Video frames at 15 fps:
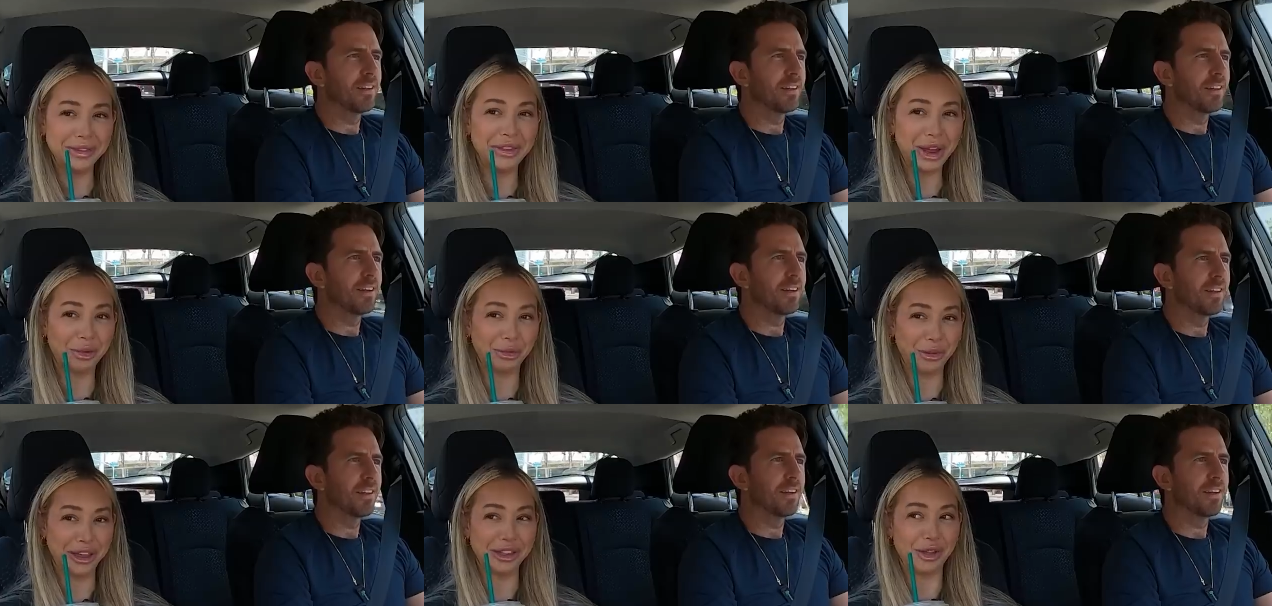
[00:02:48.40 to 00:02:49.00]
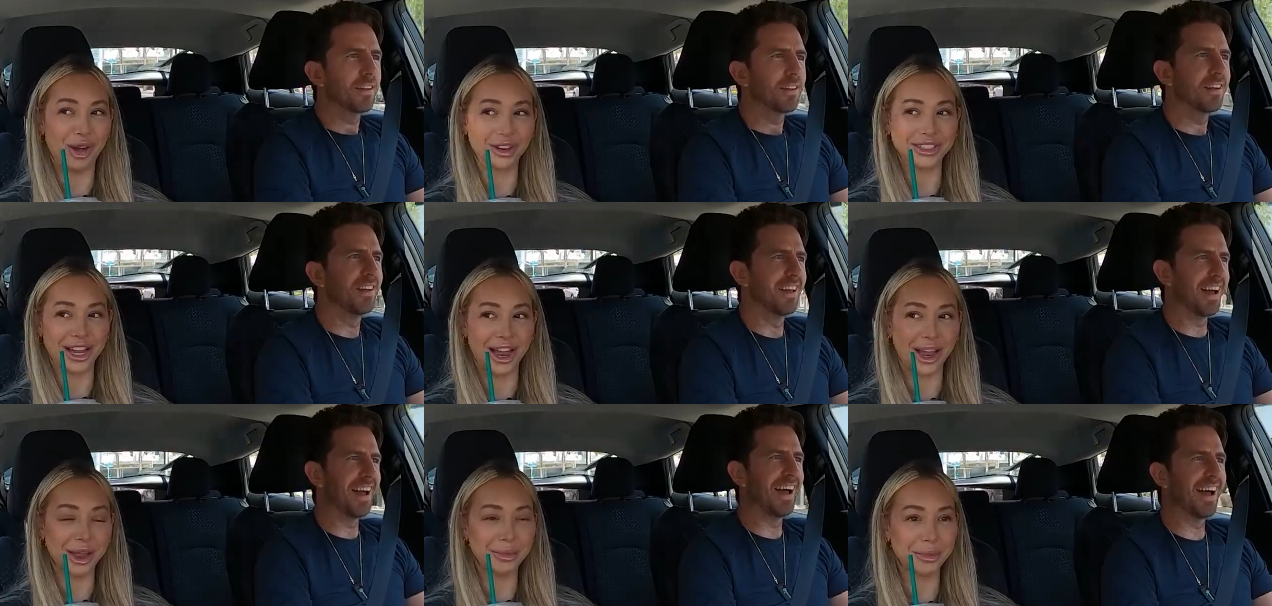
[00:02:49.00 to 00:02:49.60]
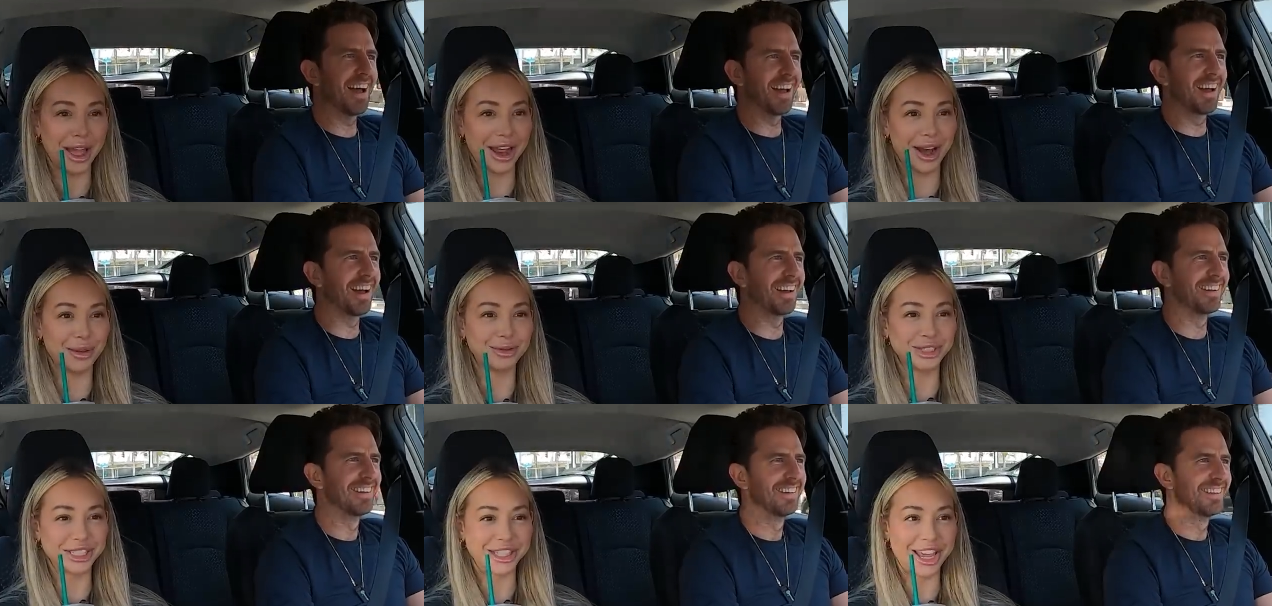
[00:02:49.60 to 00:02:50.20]
Speaker 1: been like a really long time. and
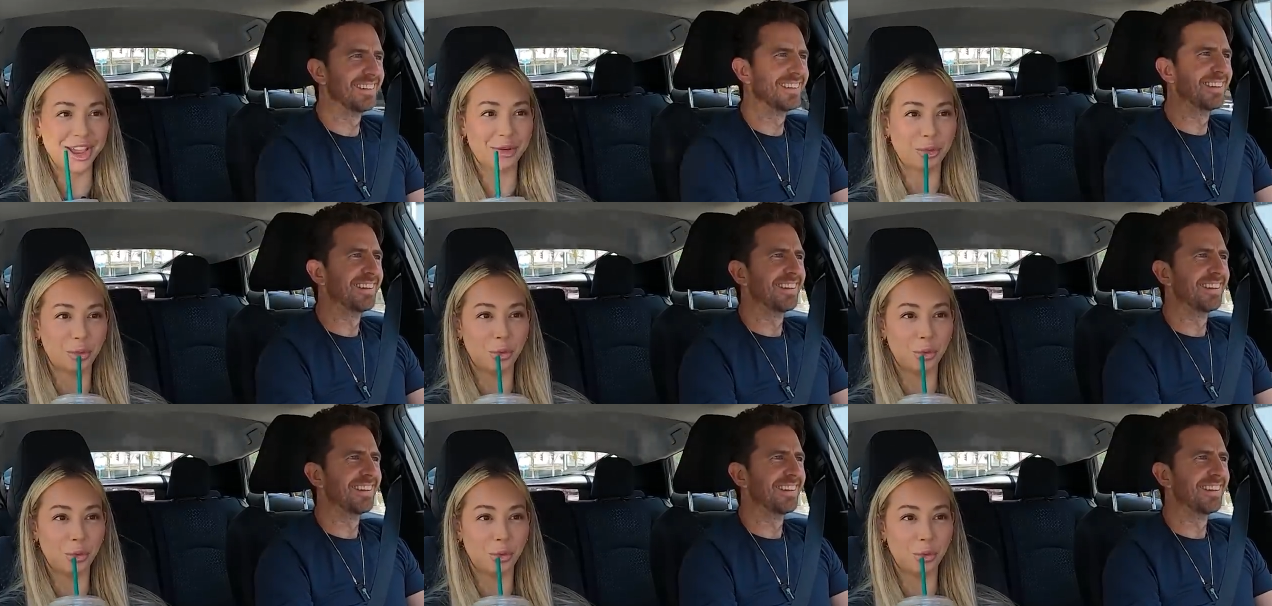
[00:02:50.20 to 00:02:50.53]
I'm just like,